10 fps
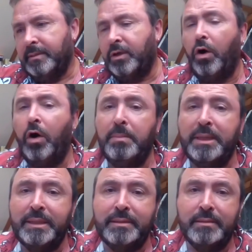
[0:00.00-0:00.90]
The
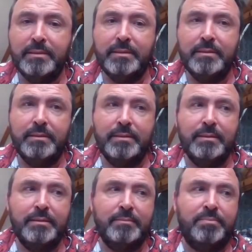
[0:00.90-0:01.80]
common
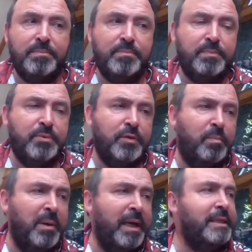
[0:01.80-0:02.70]

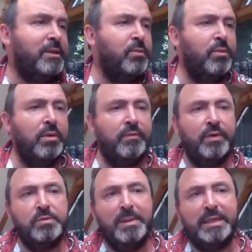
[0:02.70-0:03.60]
sort of base to all of
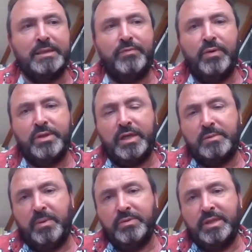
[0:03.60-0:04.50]
those metaphors, I
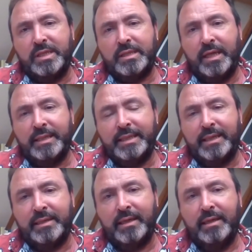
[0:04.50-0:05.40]
suppose, is the
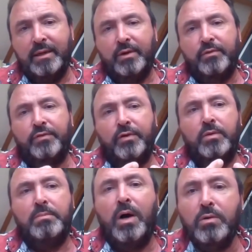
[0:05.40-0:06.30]
idea that for
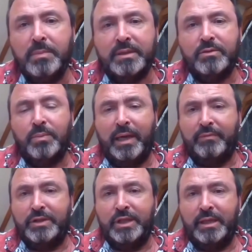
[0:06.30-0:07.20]
a moment we
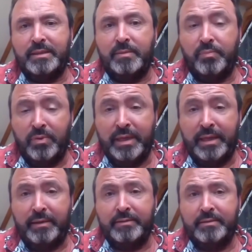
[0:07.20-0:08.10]
have a chance to
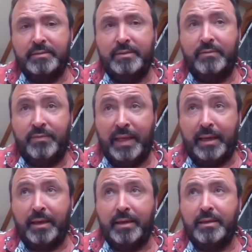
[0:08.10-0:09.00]
breathe, to
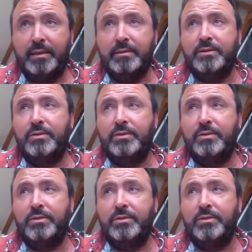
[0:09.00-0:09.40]
think,